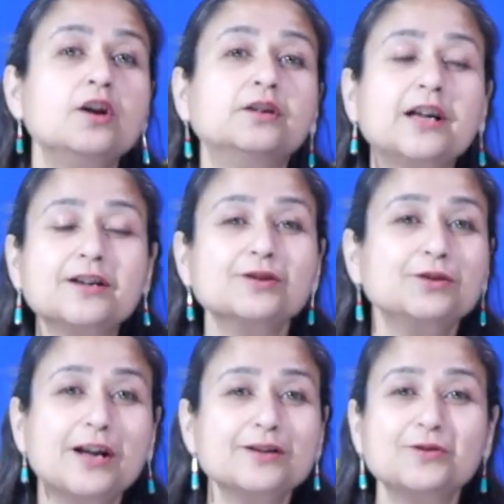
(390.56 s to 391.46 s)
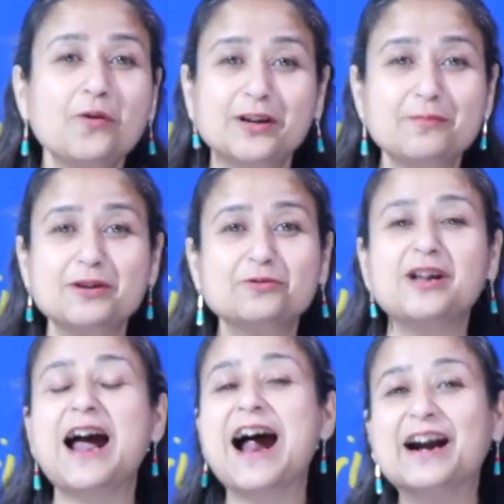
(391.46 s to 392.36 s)
there is no limit to
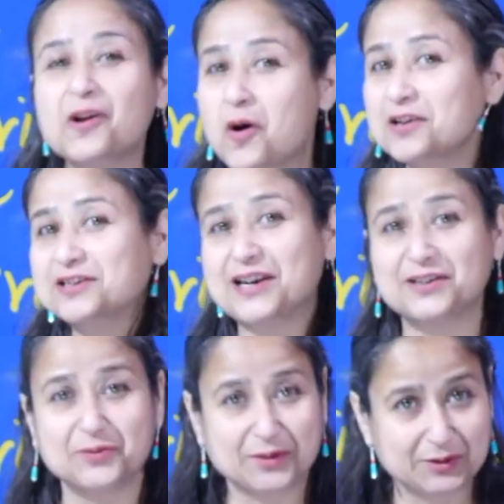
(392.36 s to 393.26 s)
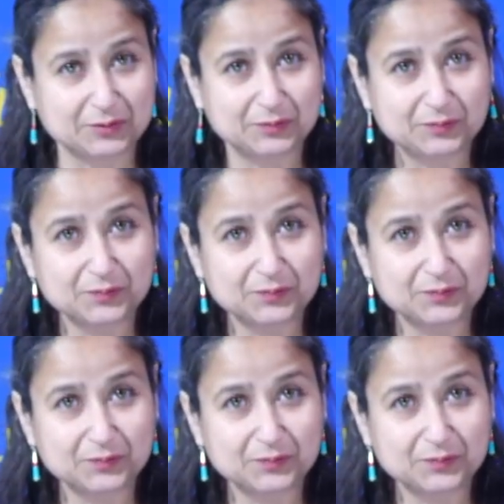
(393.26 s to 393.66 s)
the add-ons that you can do.